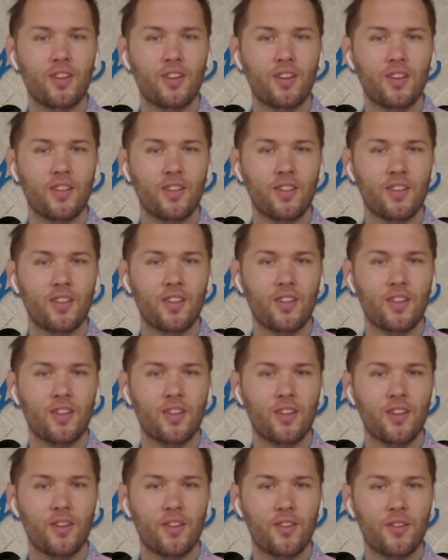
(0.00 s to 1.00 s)

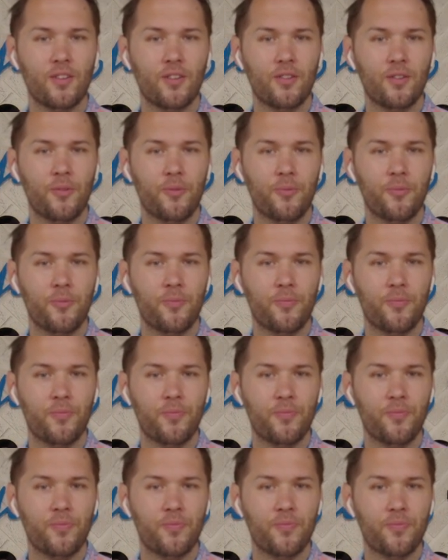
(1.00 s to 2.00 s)

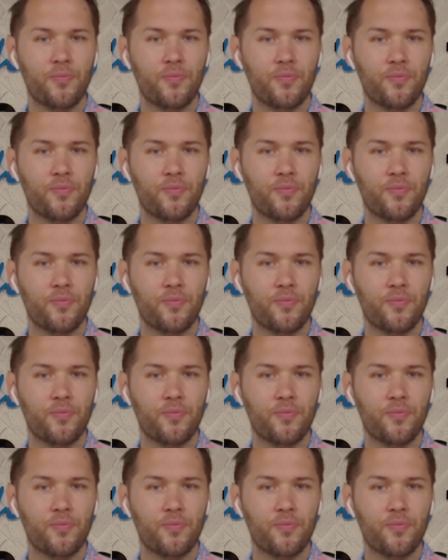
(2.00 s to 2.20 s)
(silence)